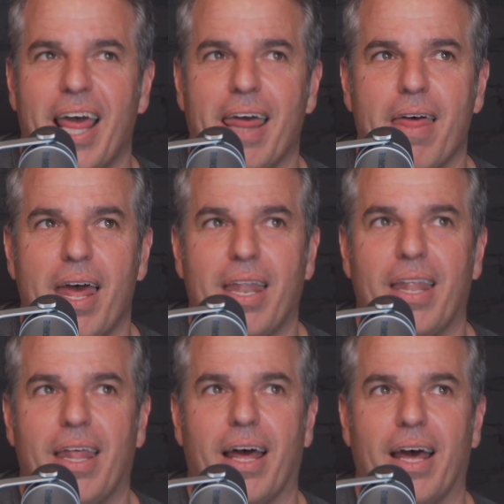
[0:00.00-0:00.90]
And then
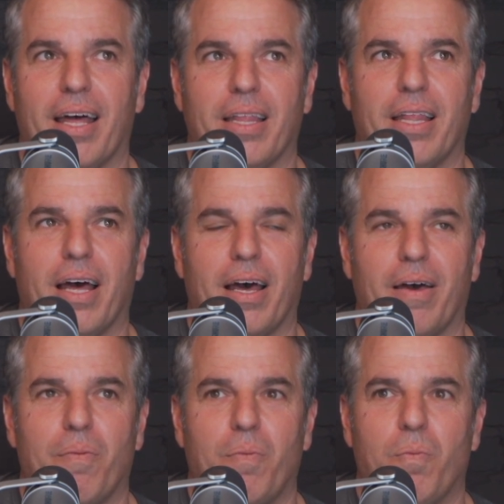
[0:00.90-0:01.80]
uh,
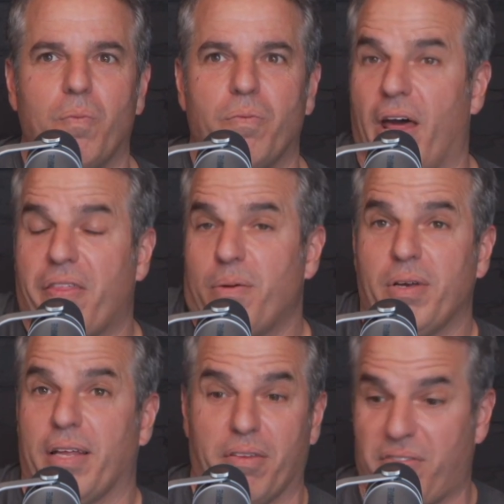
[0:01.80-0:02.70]
uh, nothing.
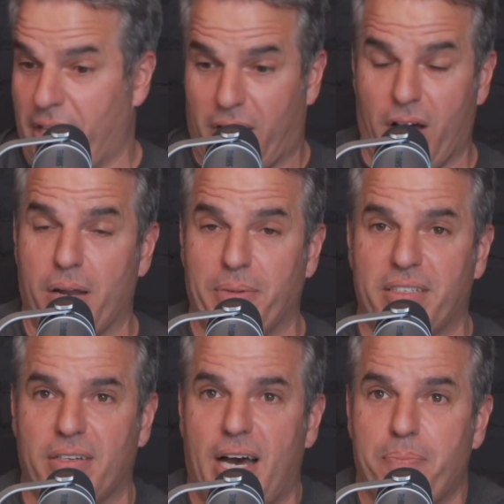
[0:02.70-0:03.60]
This the economy
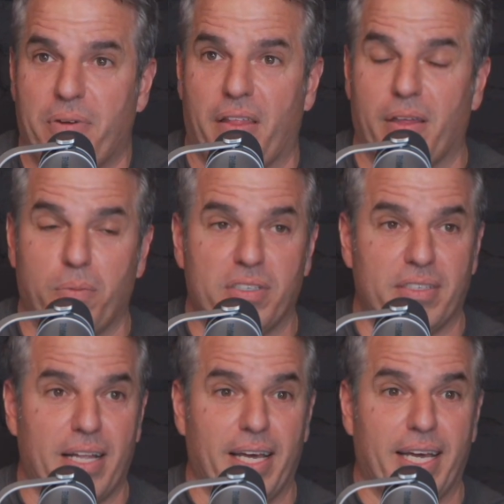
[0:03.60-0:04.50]
stopped. Nothing was
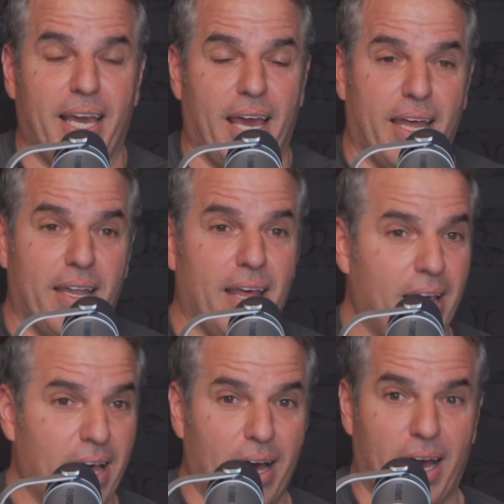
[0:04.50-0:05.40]
selling, and
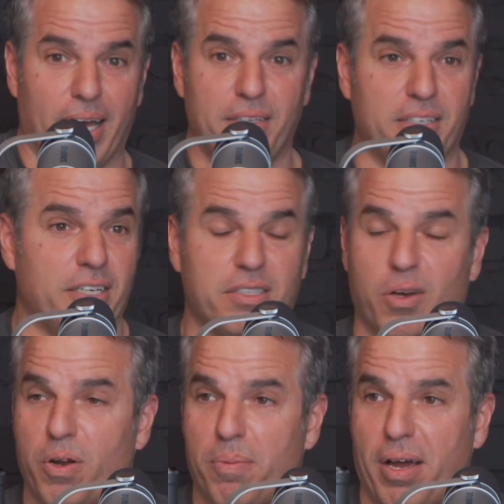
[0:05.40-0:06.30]
I used to just
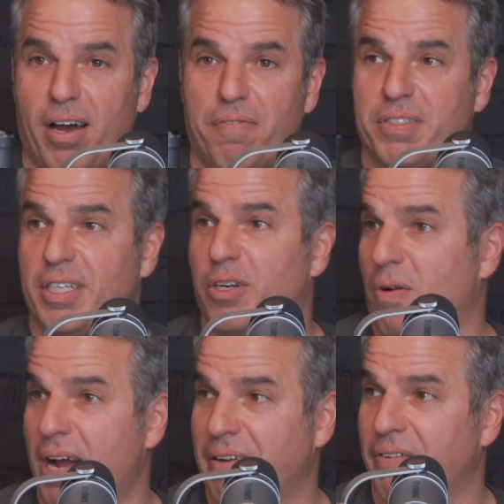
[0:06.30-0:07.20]
go into my office and
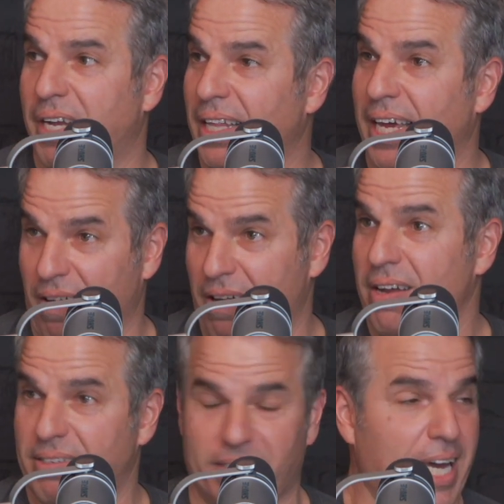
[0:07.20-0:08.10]
cry every day. Like I
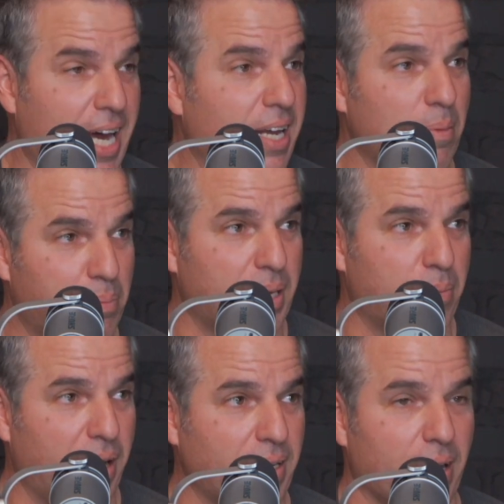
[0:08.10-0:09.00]
honestly had a complete
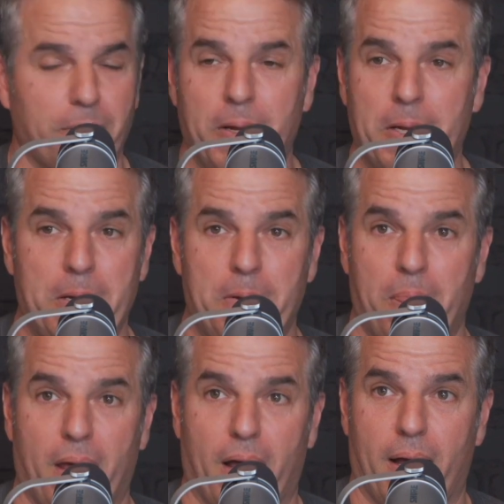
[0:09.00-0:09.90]
breakdown.
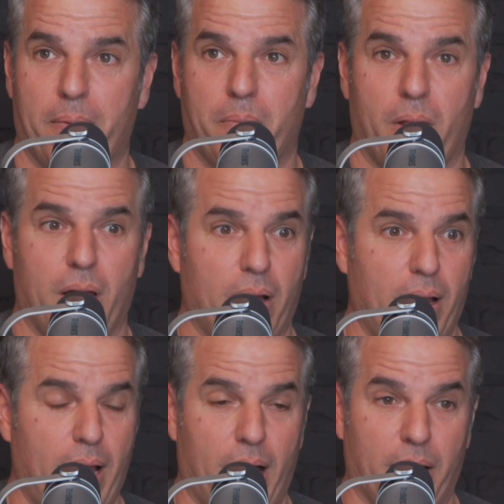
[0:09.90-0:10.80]
Um,
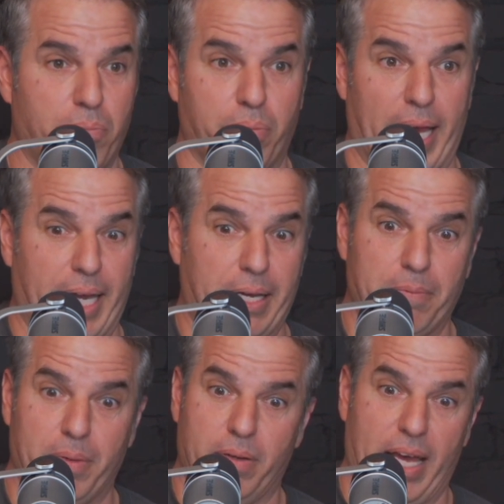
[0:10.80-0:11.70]
I like
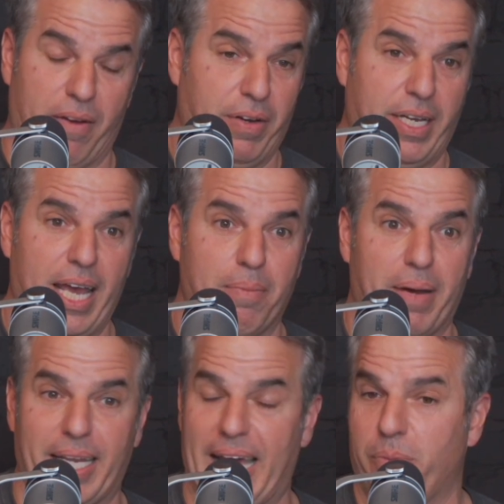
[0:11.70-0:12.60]
every day.
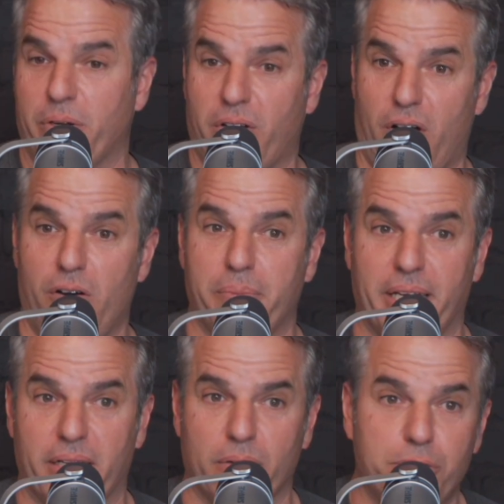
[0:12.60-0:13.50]
My dad would call
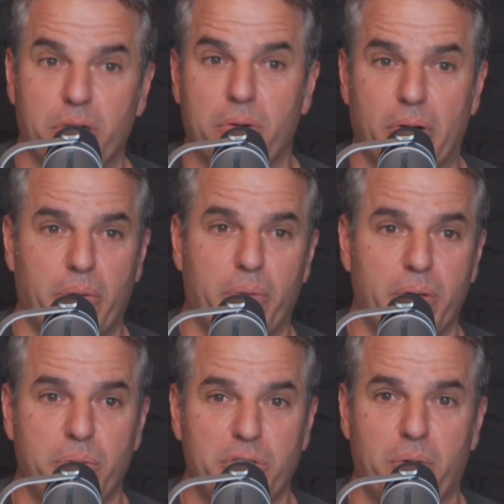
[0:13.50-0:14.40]
me, go, Joe,
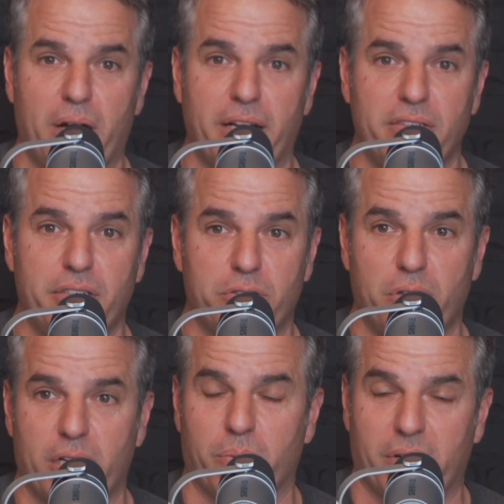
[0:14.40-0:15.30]
uh, what's wrong? I didn't see your
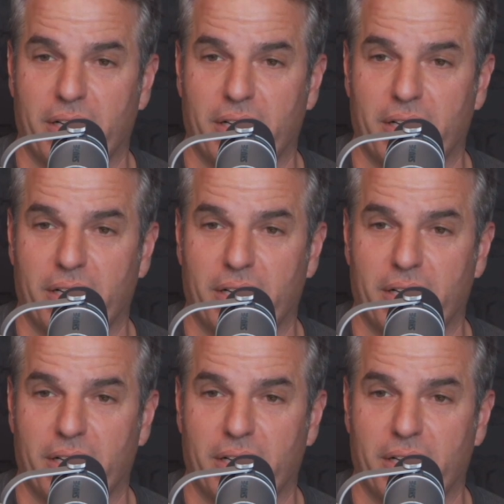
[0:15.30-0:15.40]
truck at work,